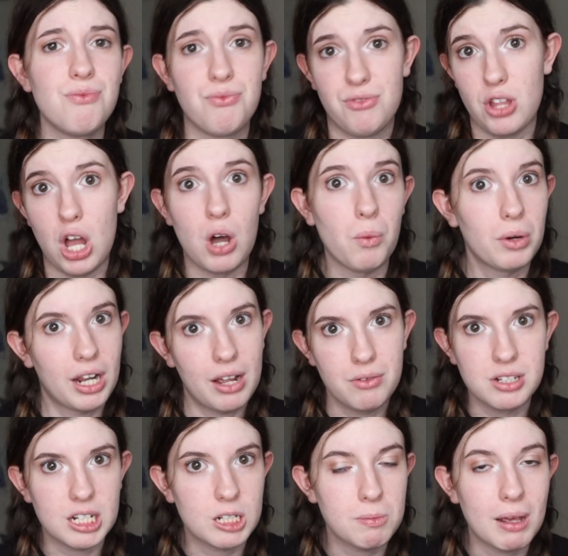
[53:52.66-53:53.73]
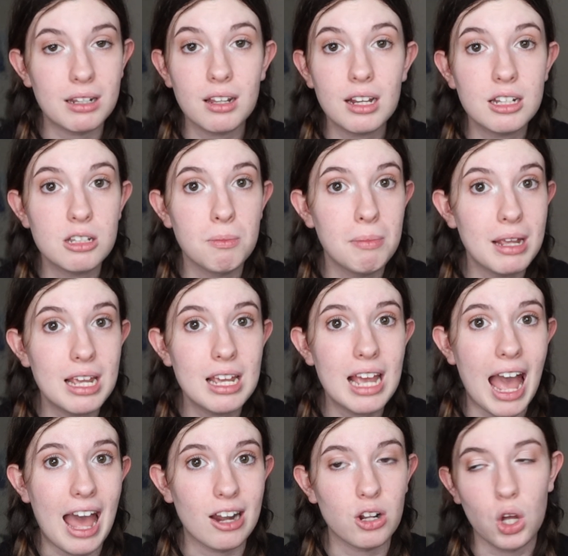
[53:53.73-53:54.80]
not what I was expecting it to be
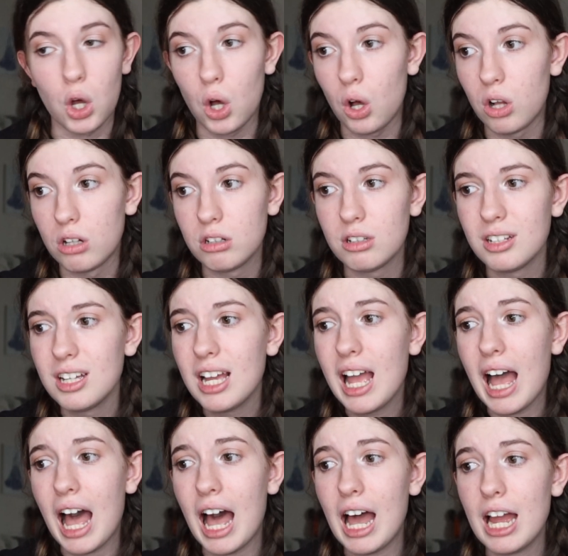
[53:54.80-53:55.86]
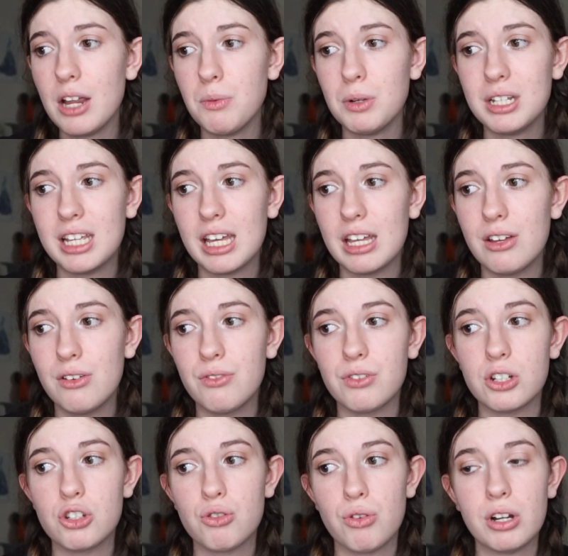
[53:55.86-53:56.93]
at all. I would
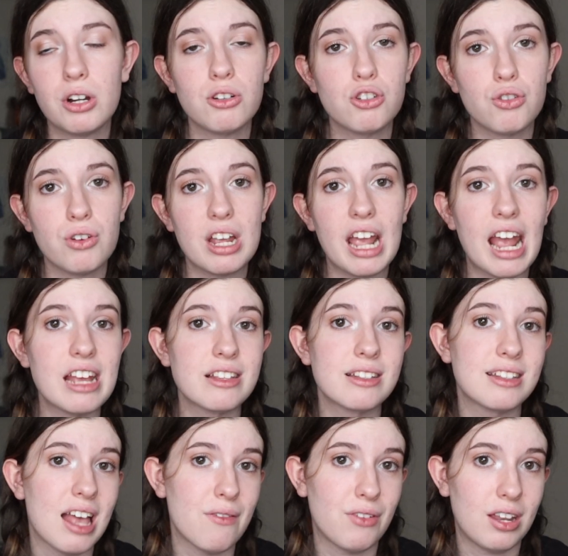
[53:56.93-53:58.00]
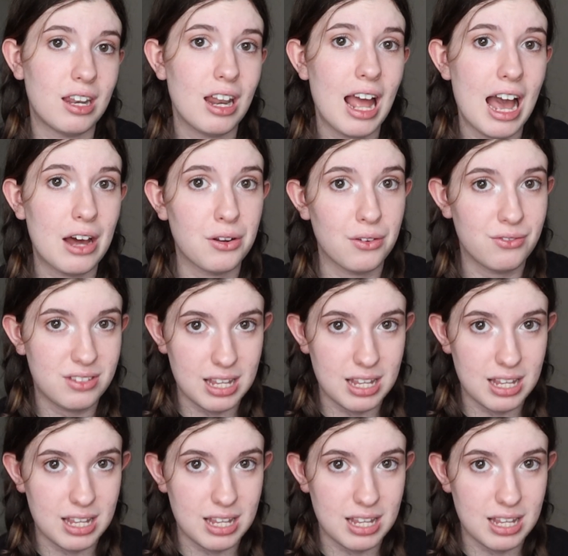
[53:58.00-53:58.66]
give Trick or Treat a 7 out of